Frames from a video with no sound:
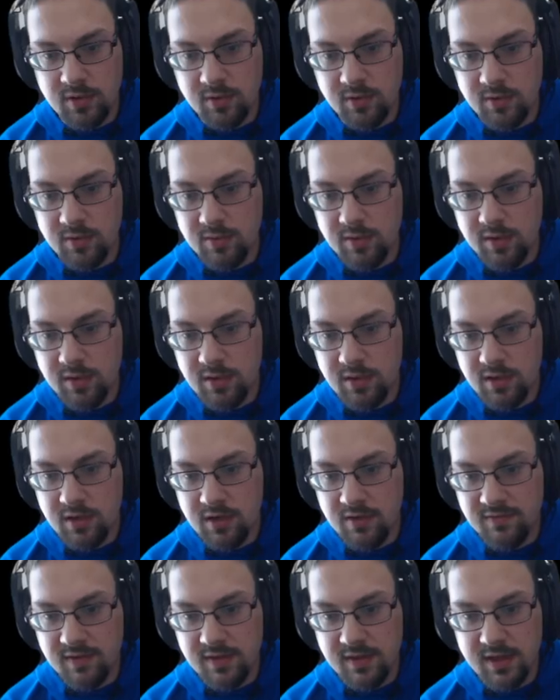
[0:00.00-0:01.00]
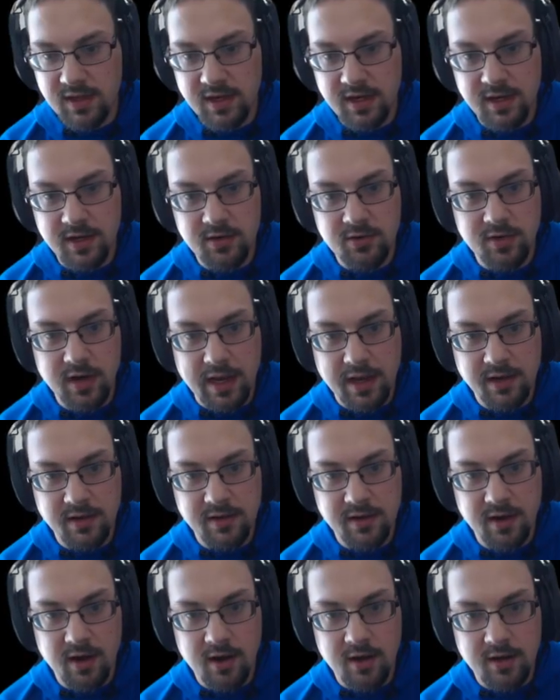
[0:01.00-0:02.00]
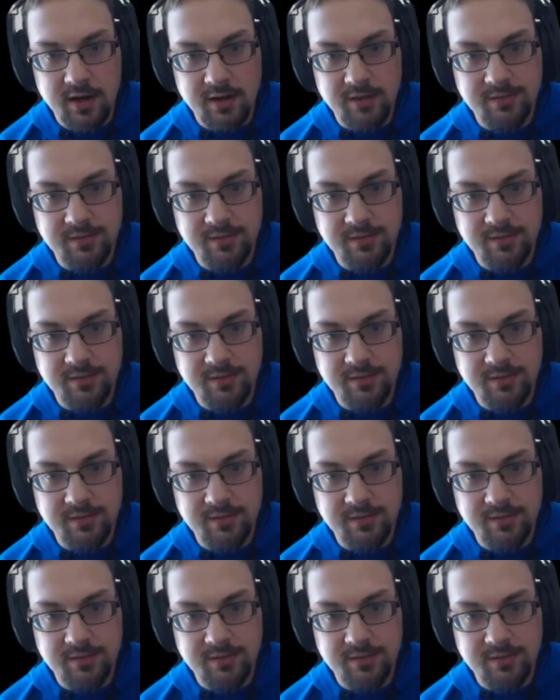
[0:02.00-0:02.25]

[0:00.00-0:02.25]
what would be good enough if they need a dragon to guard it.